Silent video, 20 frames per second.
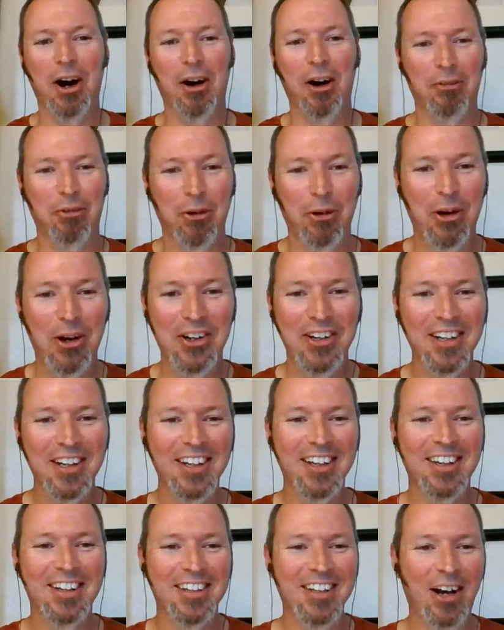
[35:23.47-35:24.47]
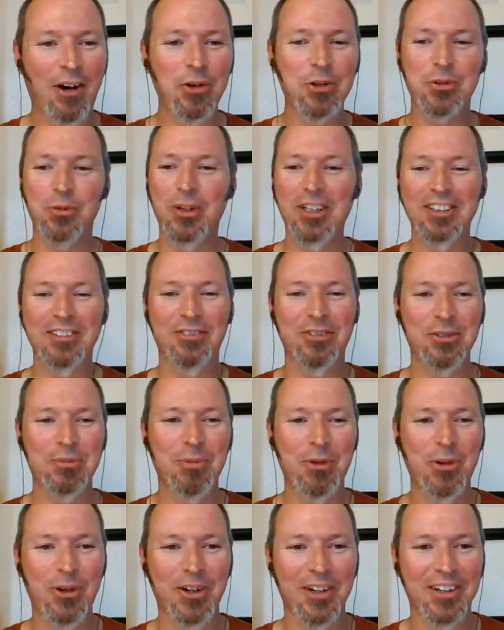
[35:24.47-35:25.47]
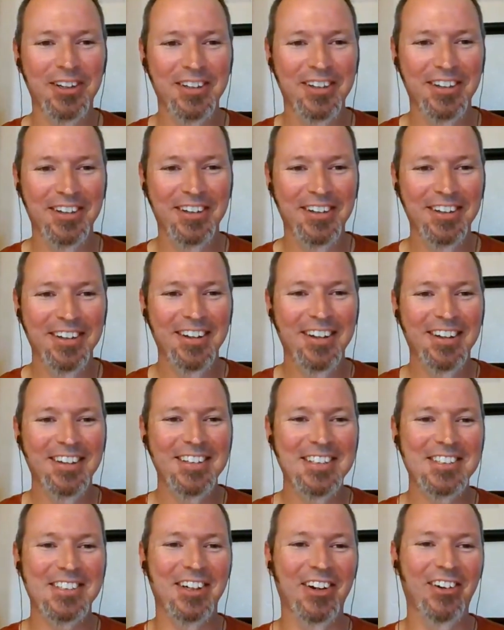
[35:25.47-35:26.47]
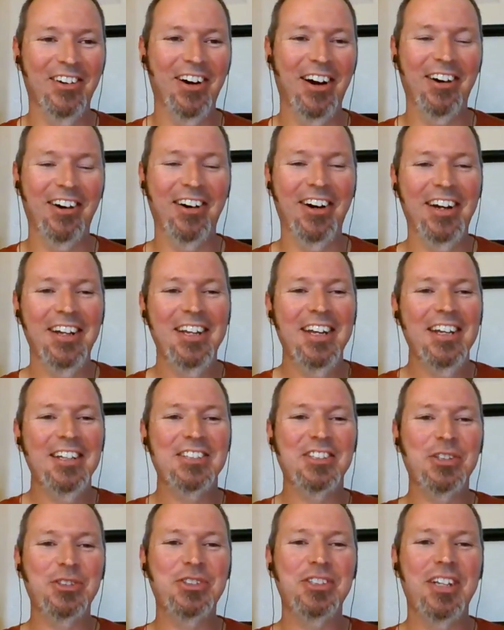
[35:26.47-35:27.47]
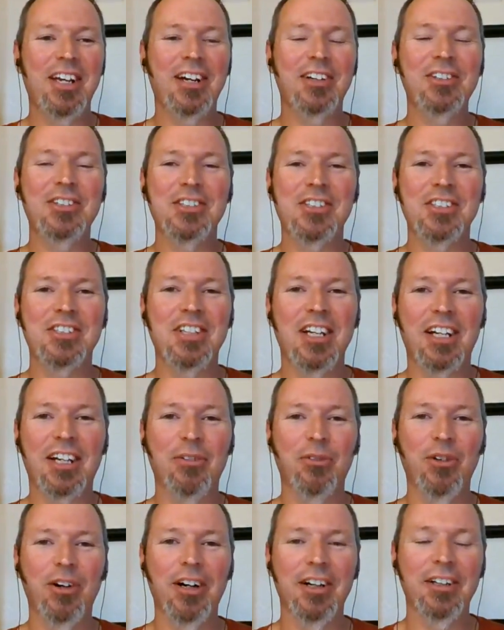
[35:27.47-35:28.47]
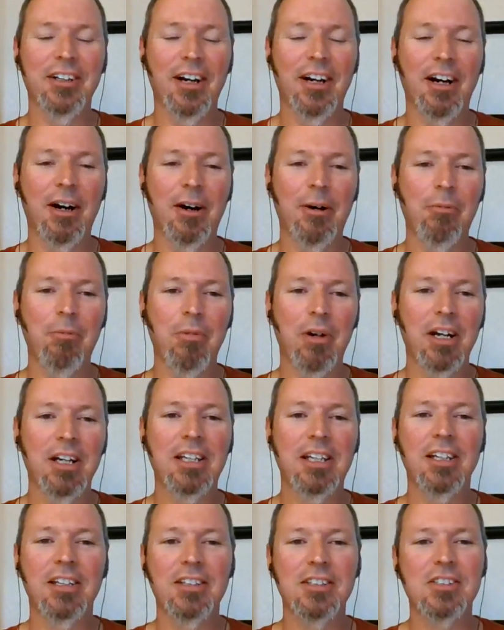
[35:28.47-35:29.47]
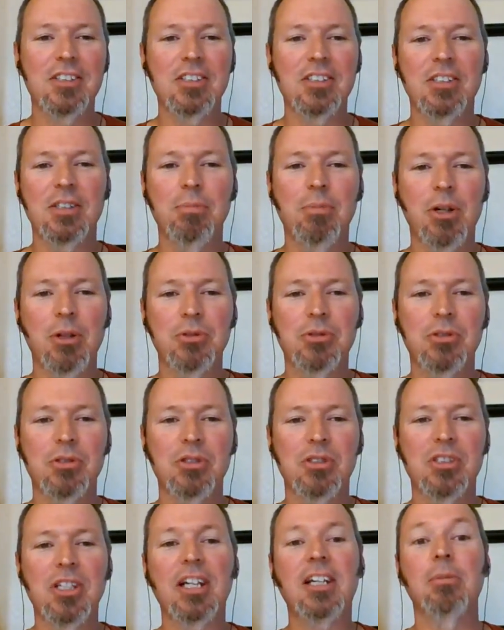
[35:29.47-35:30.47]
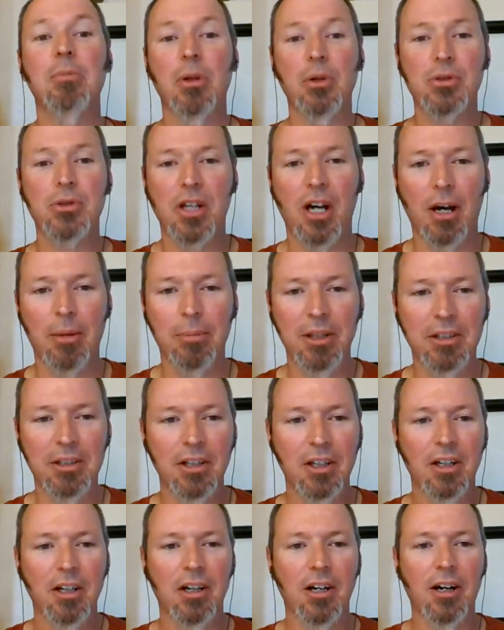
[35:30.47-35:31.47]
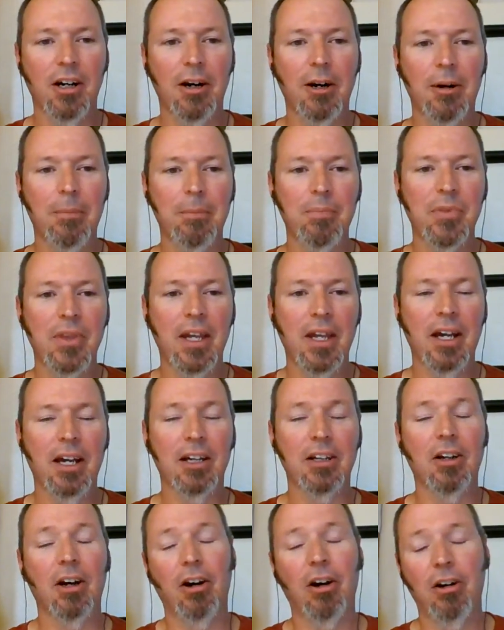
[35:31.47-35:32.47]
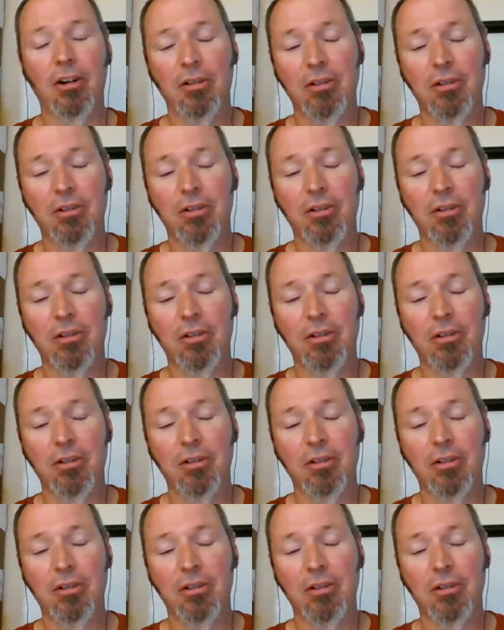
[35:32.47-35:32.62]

off. no, no, I was I'm waiting done. for more. So, all right. So, sound is the second one. Um, again, this is the most second most common. Um, and